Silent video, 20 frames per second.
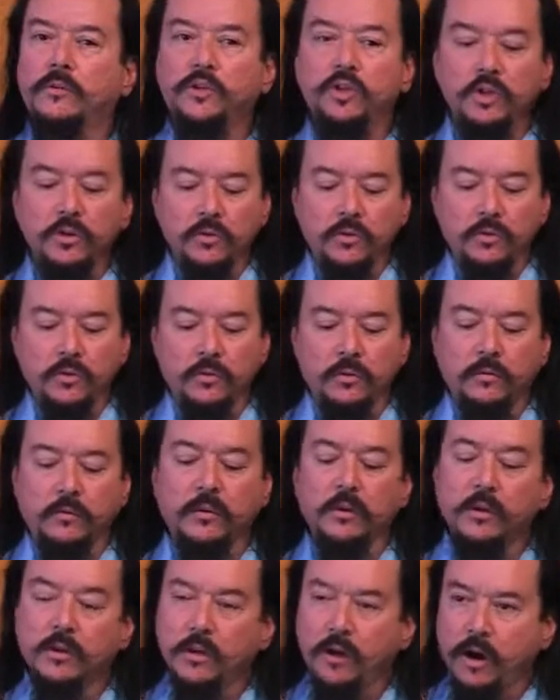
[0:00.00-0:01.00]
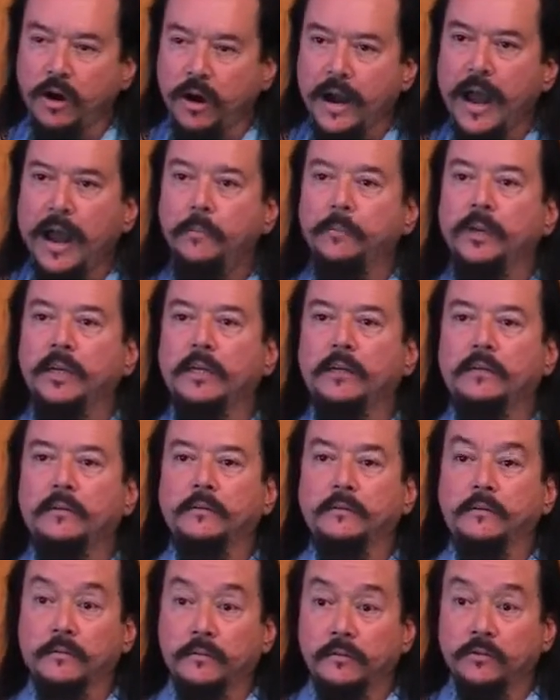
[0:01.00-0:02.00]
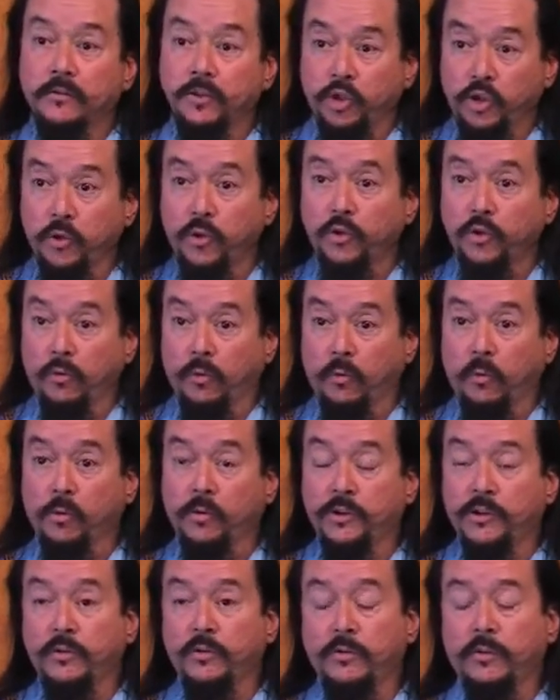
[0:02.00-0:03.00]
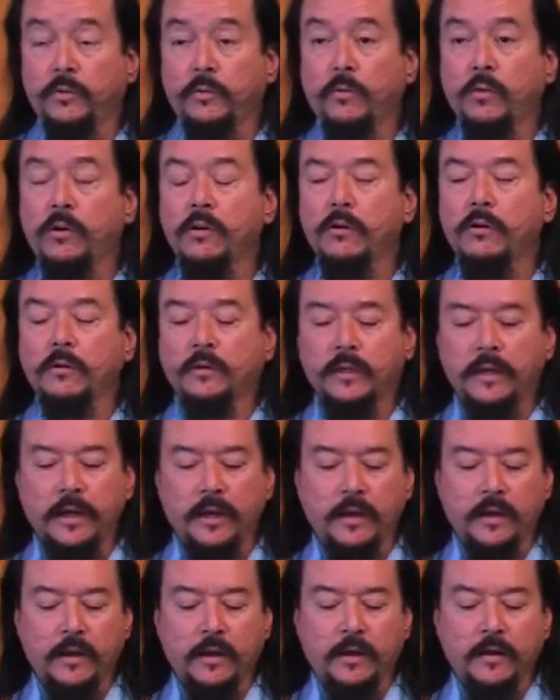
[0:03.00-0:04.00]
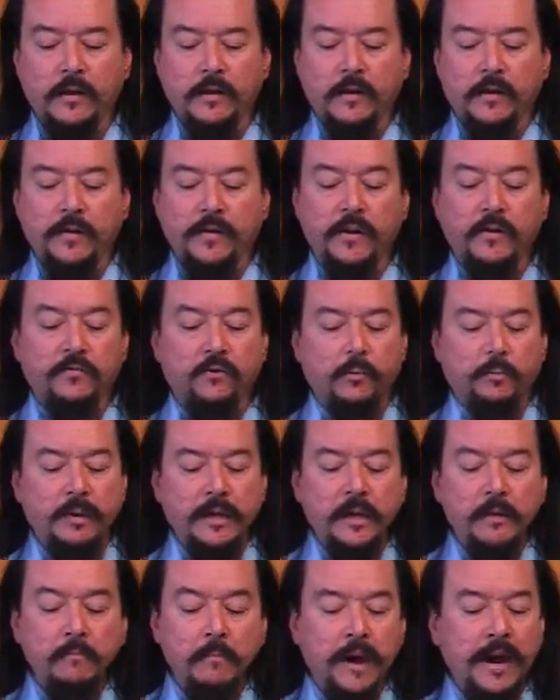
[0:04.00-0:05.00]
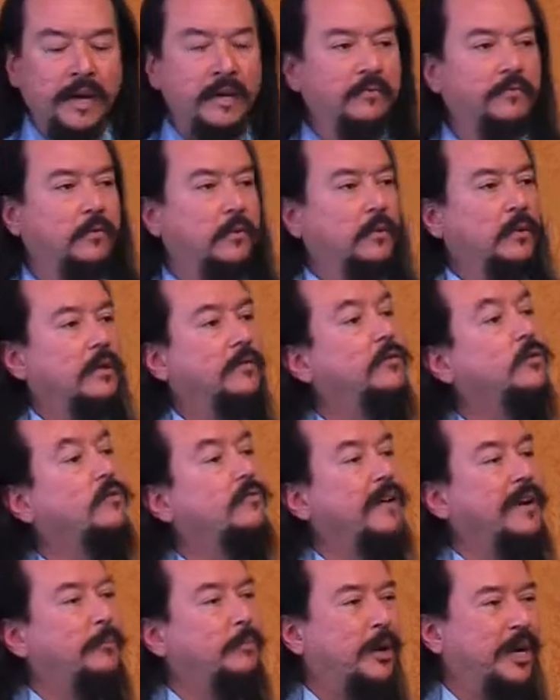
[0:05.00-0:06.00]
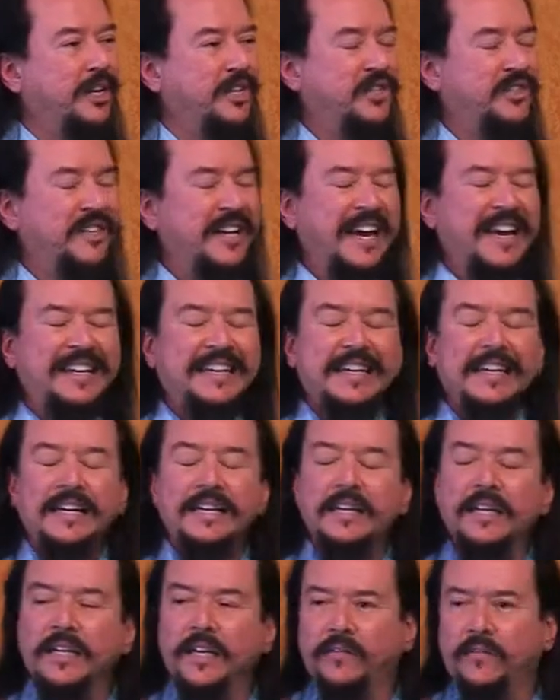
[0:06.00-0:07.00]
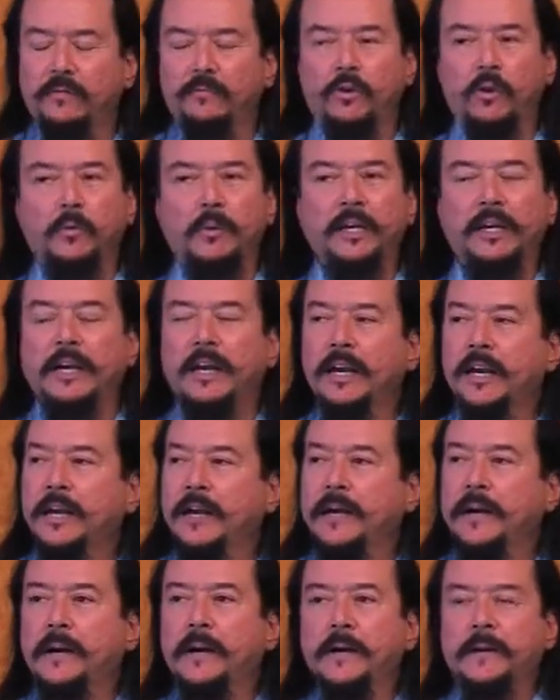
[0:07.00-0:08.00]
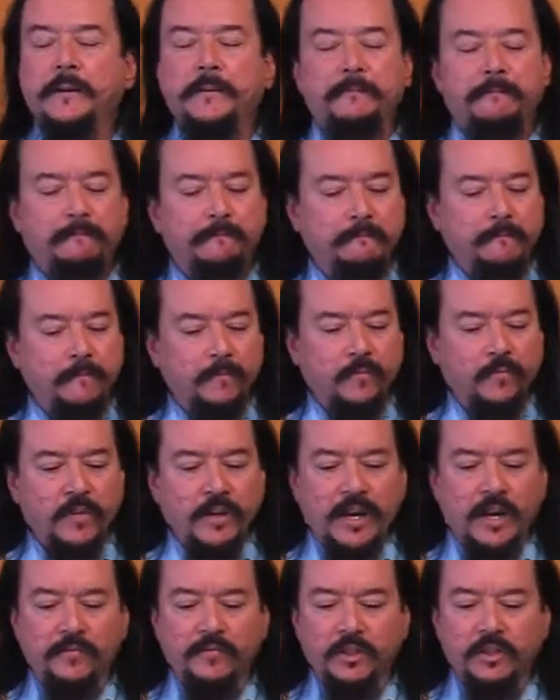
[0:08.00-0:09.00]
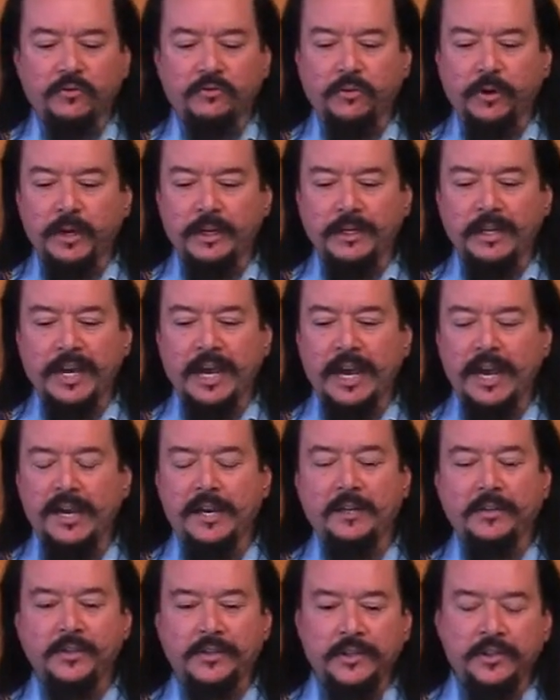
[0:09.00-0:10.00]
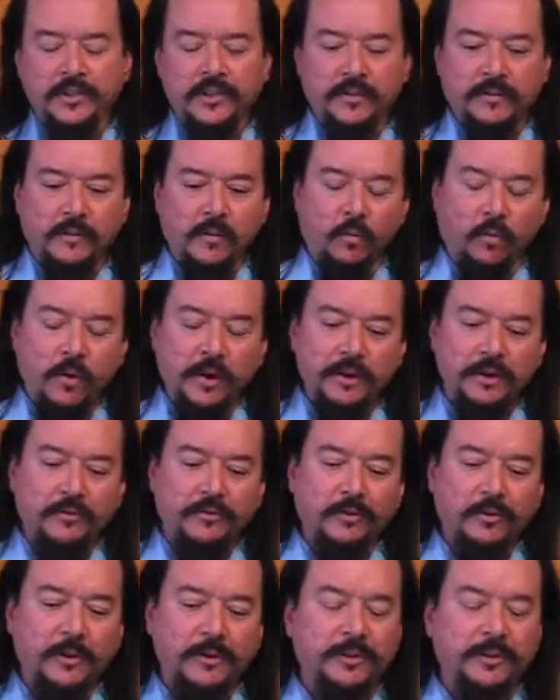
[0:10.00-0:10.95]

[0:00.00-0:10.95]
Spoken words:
You are happening to your world. Therefore, being mindful of your vibration at any given moment. I have this friend, Kay, and she's just wonderful.